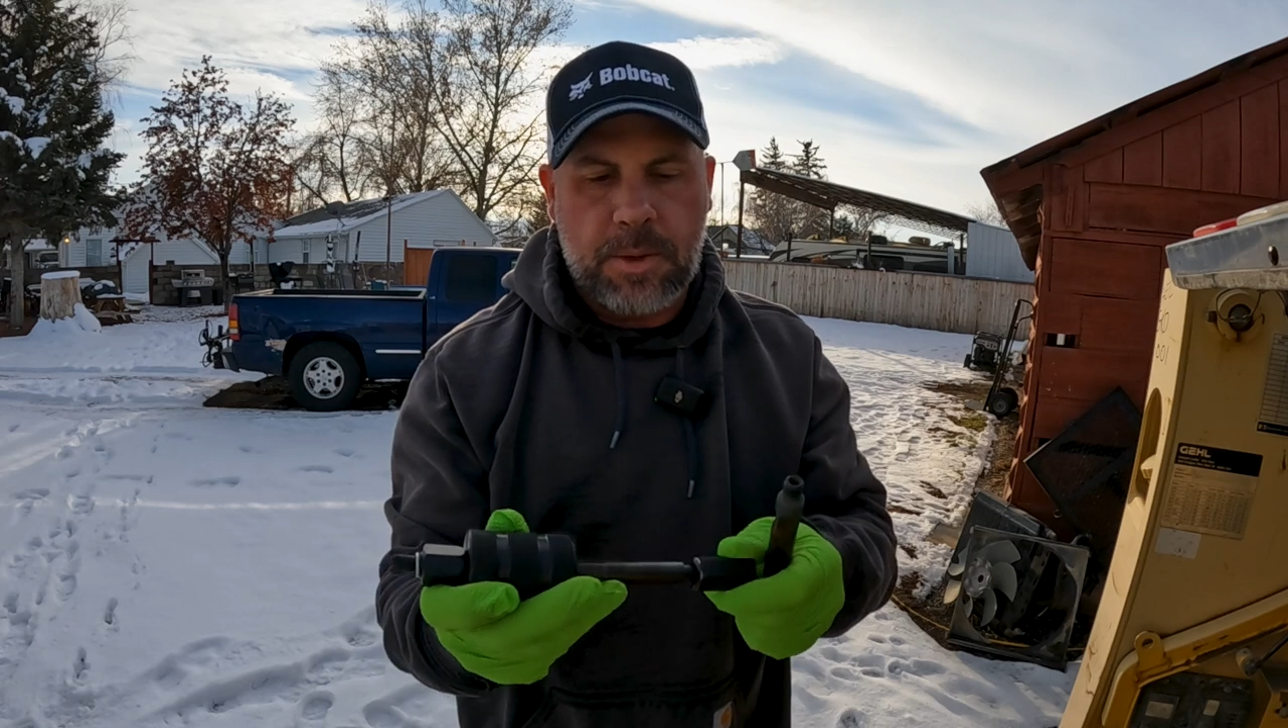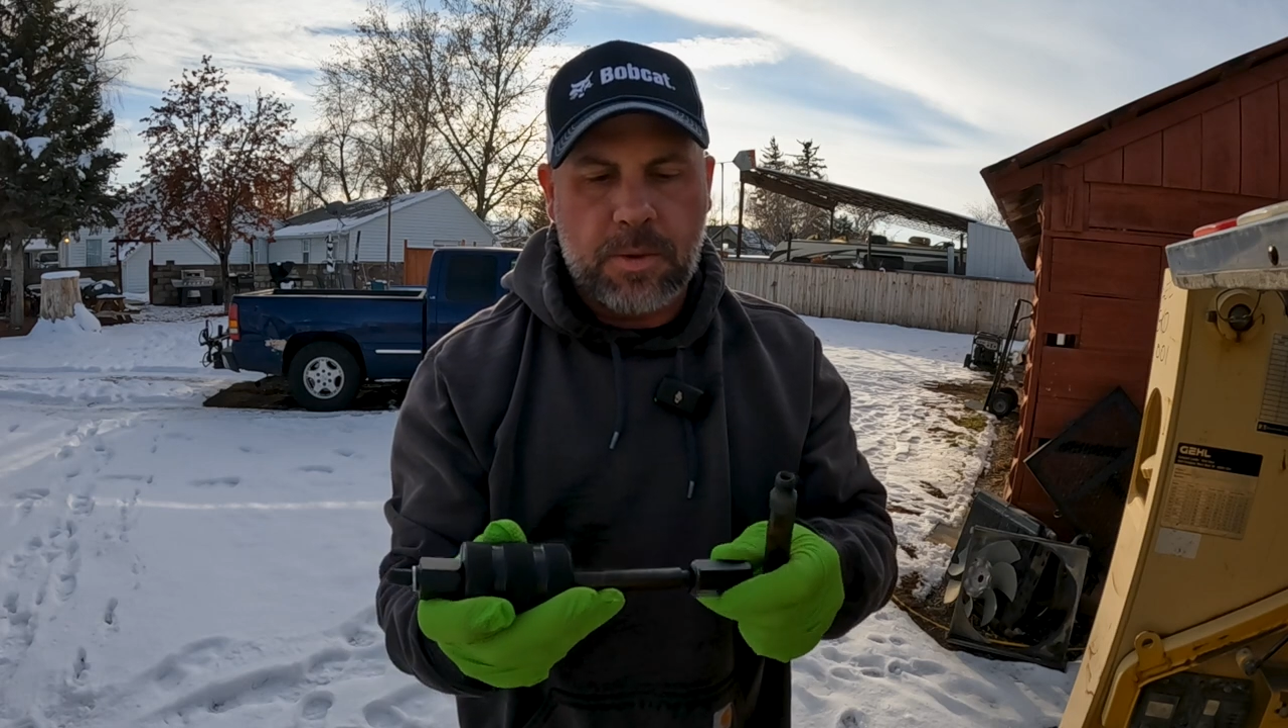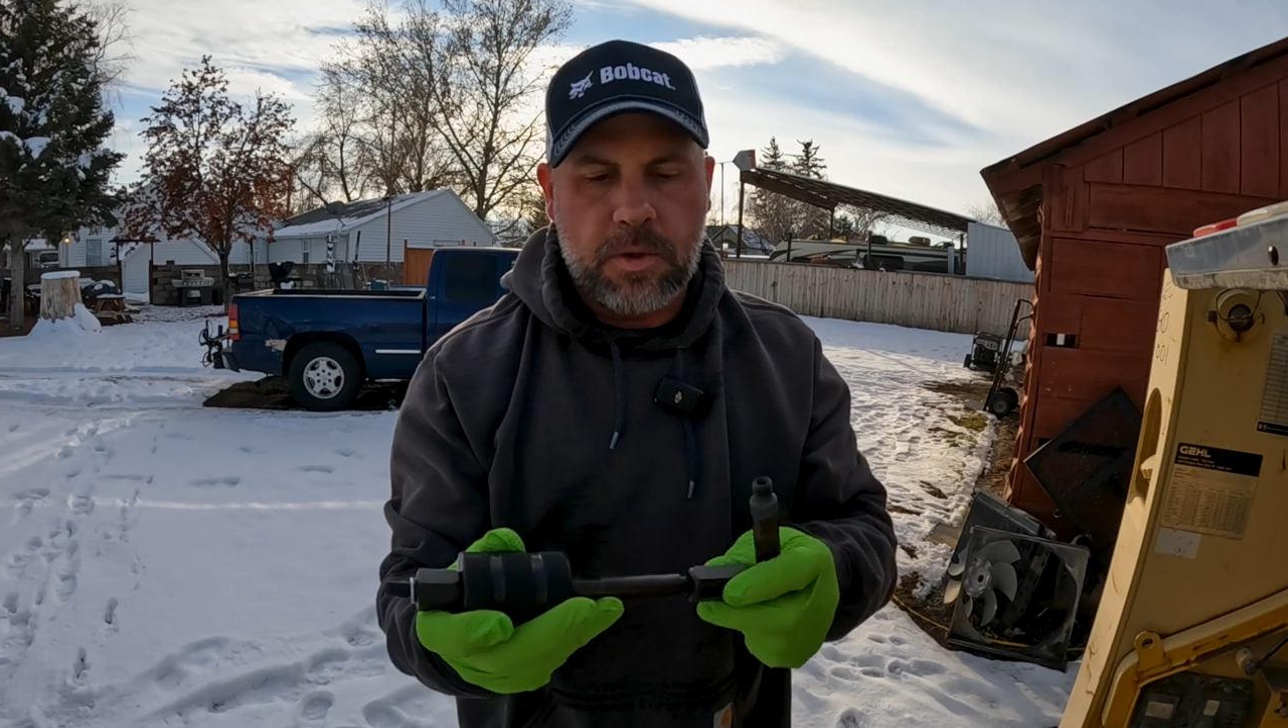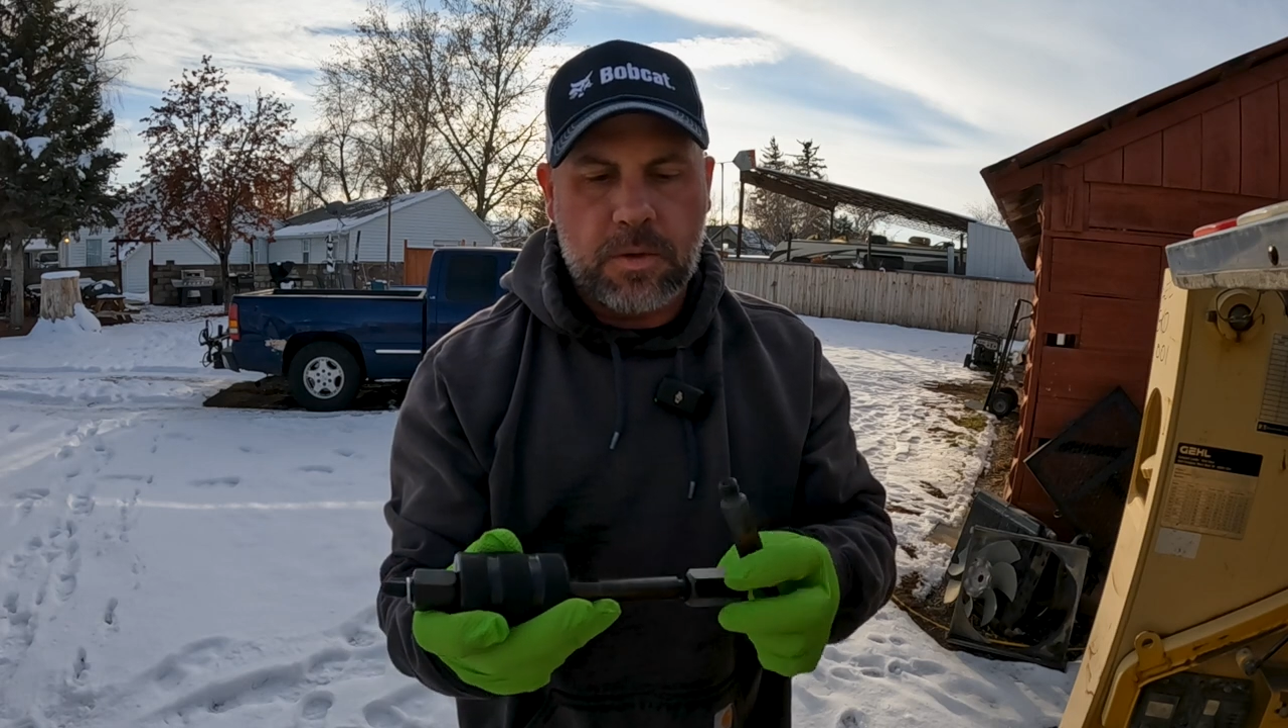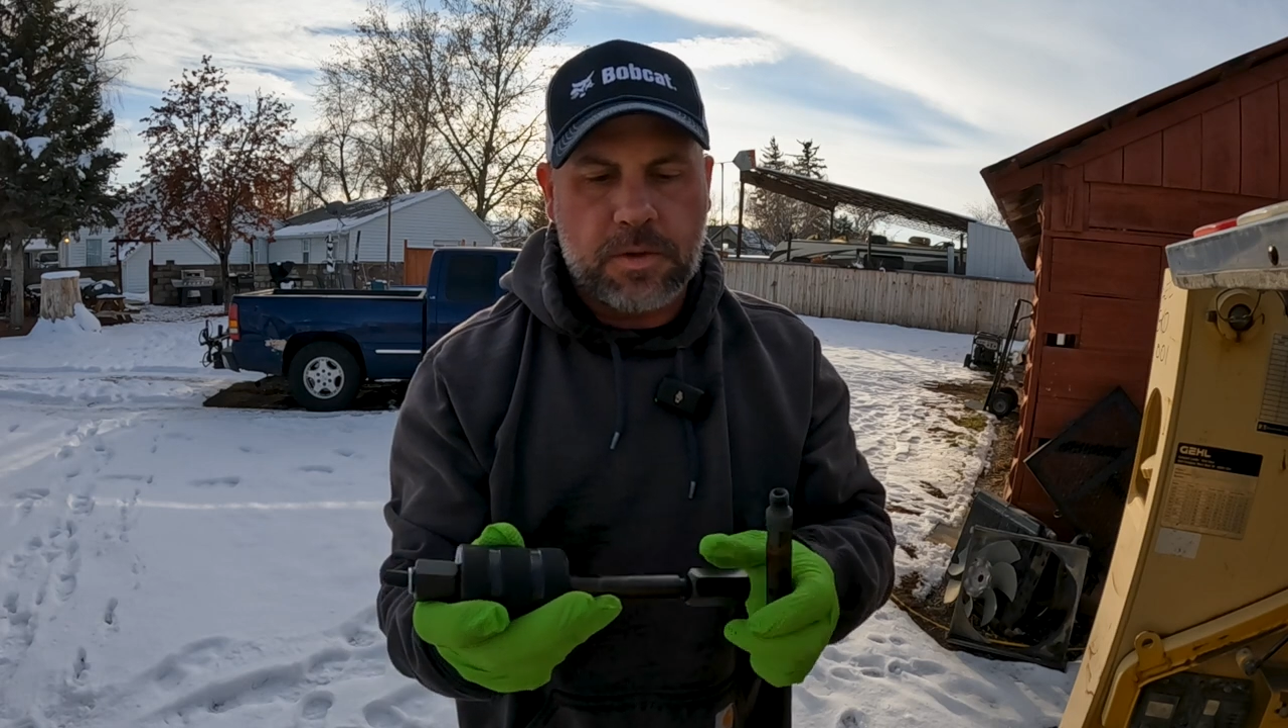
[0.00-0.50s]

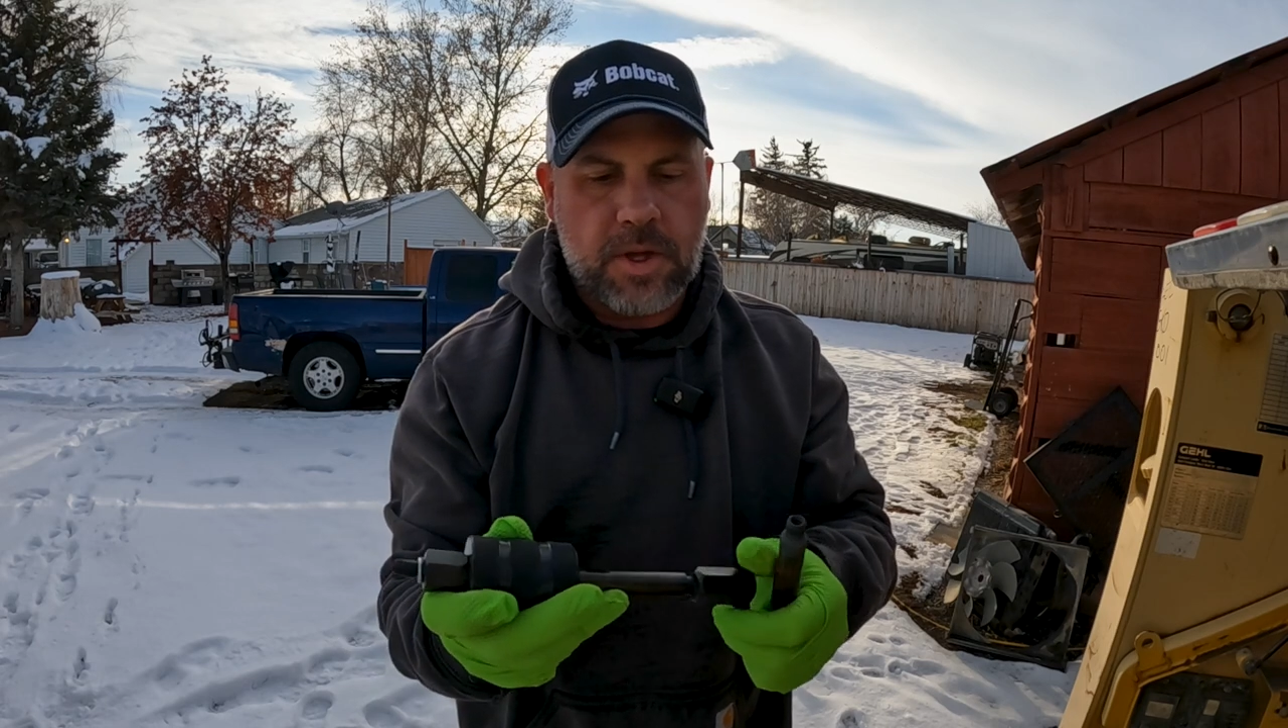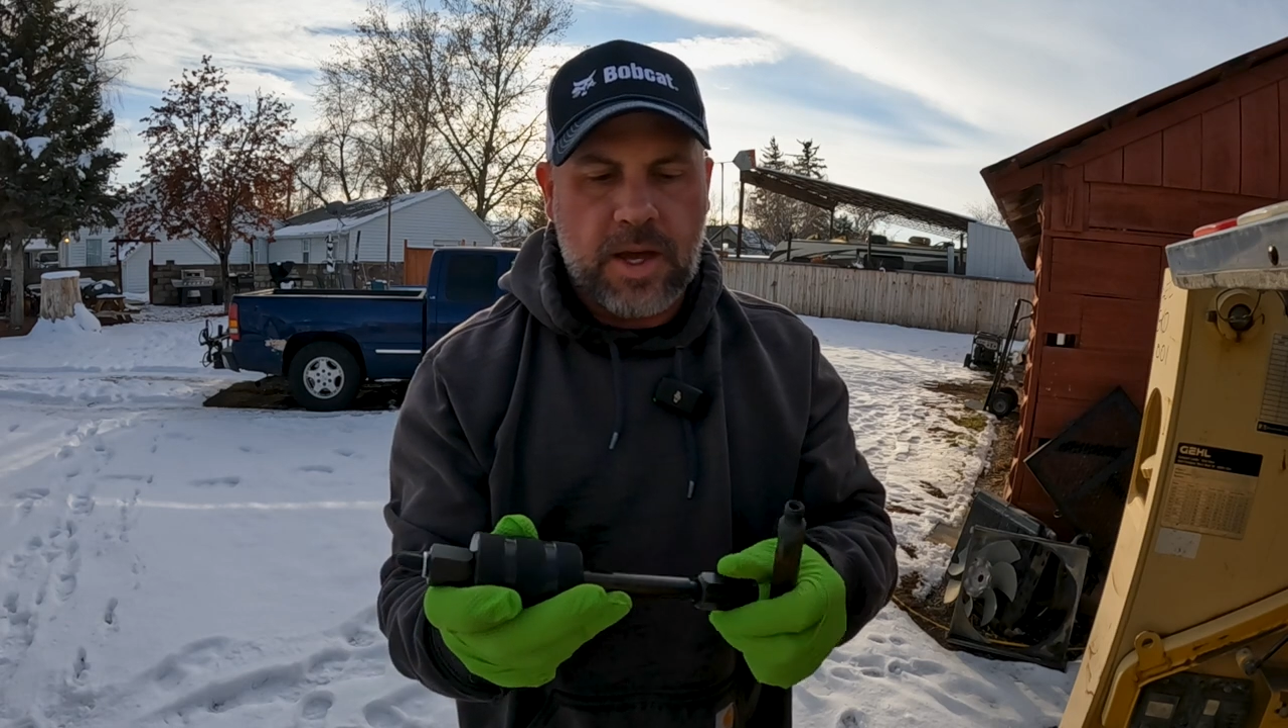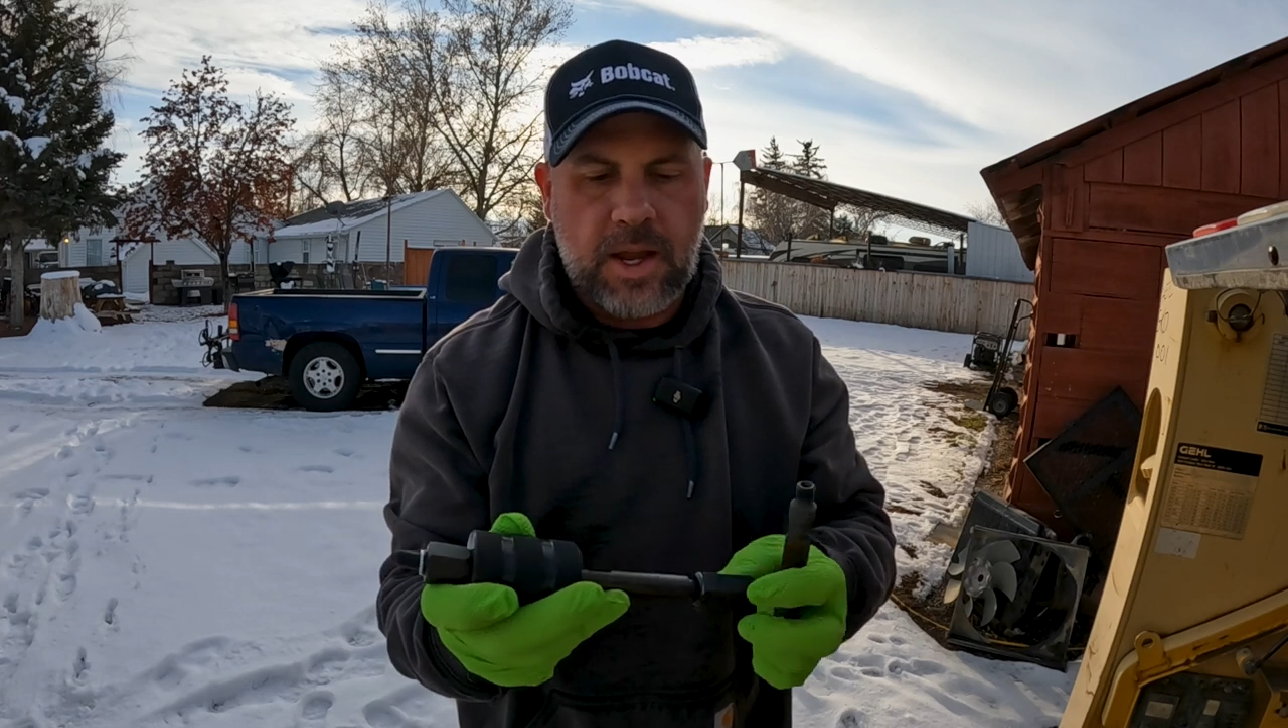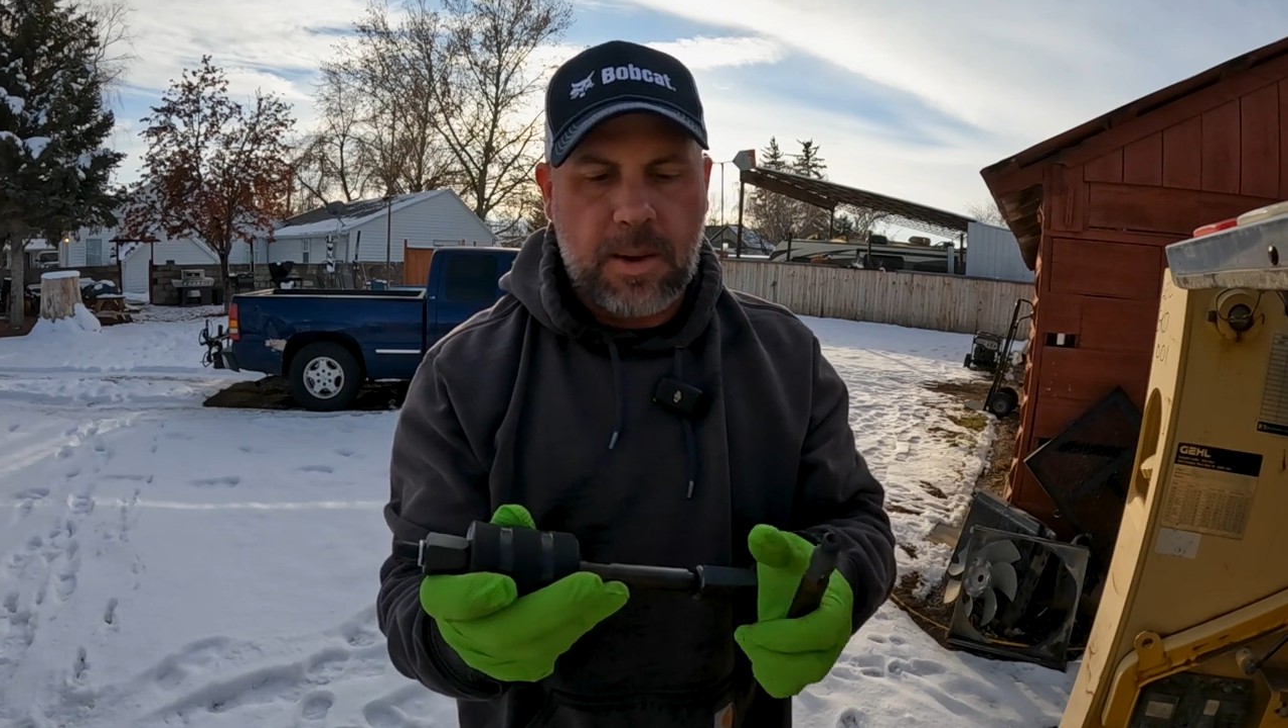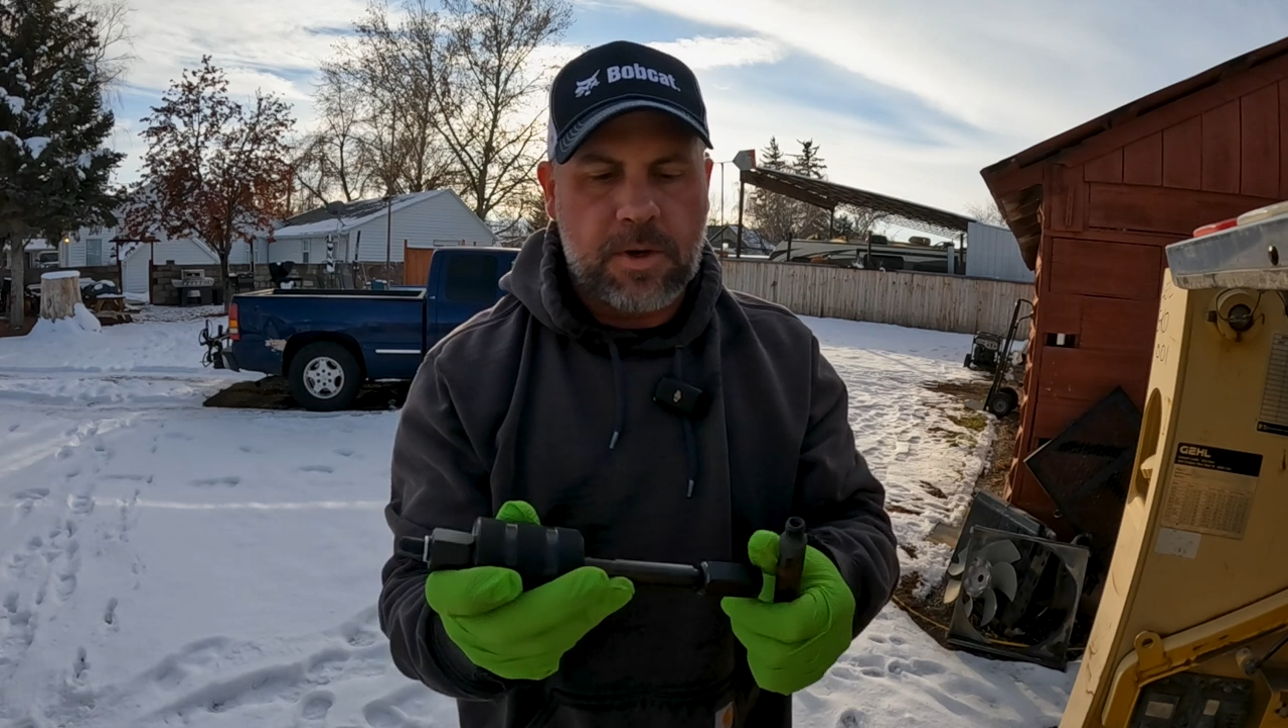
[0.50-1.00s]
People use
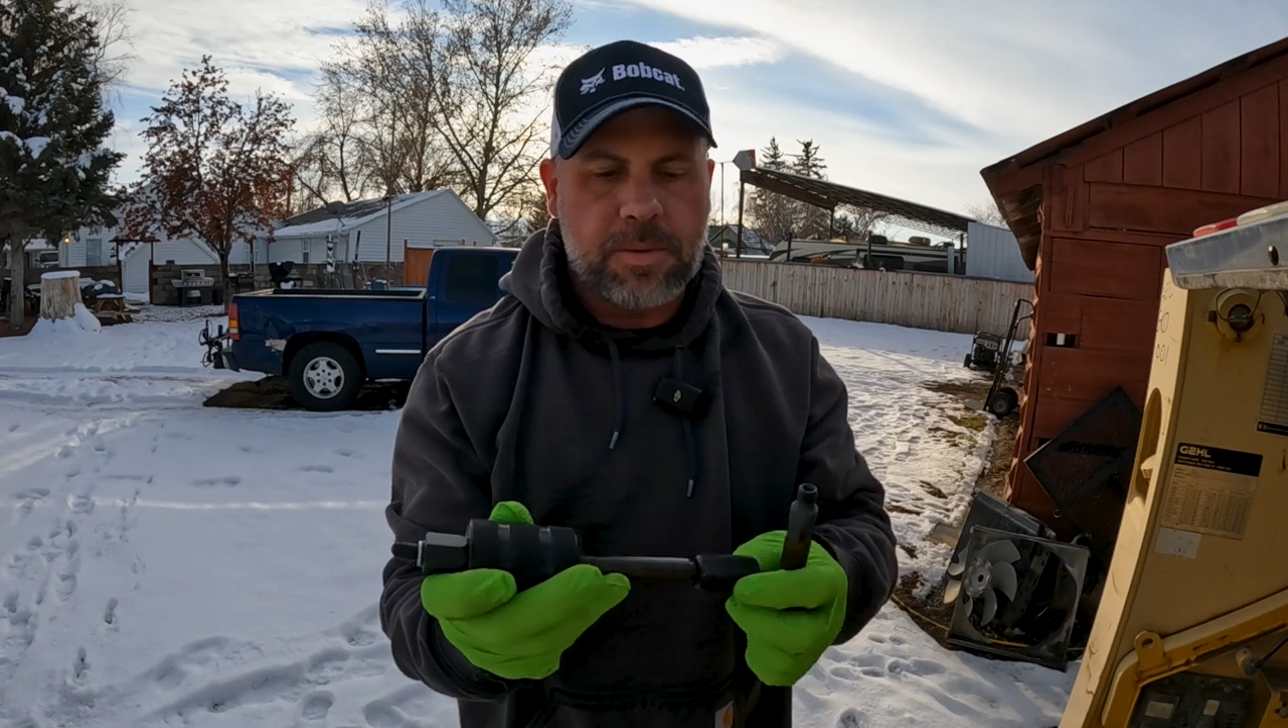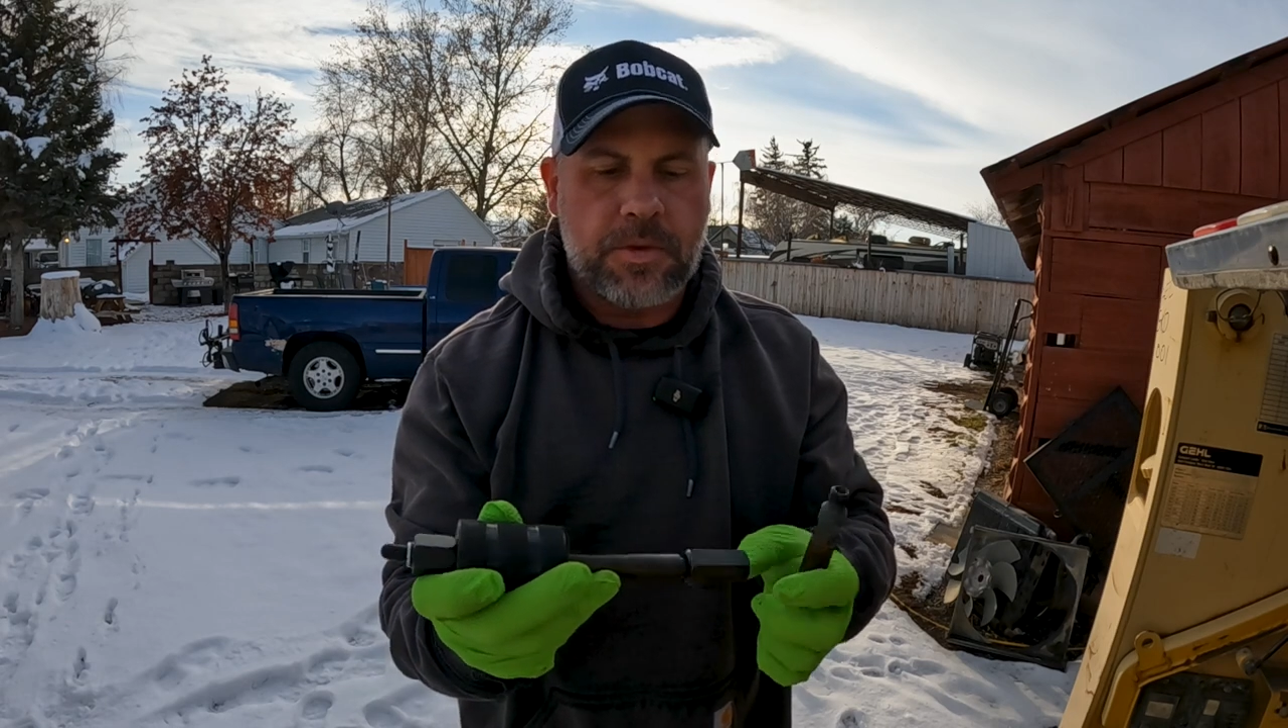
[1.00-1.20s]
slide hammers,